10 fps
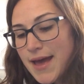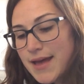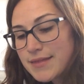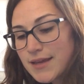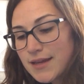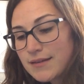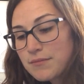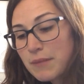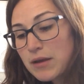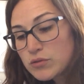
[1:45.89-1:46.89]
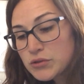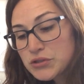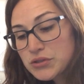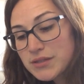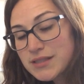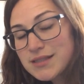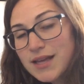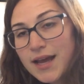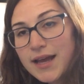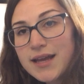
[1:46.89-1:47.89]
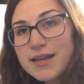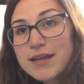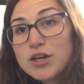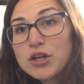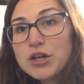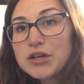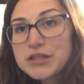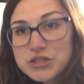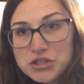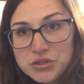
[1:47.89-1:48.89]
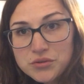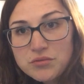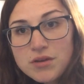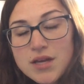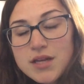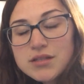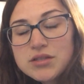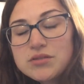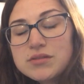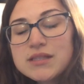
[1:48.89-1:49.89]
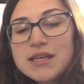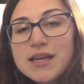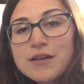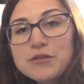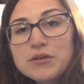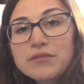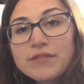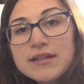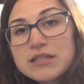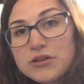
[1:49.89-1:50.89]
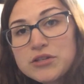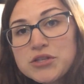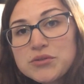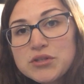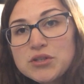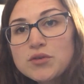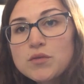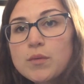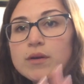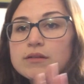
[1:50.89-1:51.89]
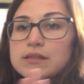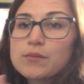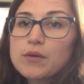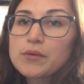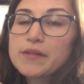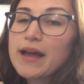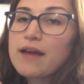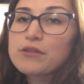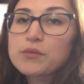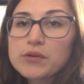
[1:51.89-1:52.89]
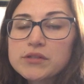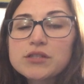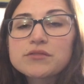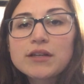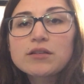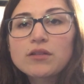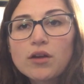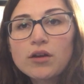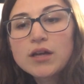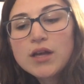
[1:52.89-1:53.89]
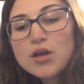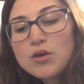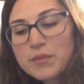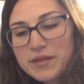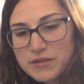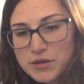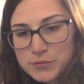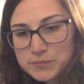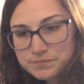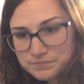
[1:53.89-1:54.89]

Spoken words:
And then my older students, I encourage you to see if you can find it on YouTube, somewhere where they have the words to read along with you.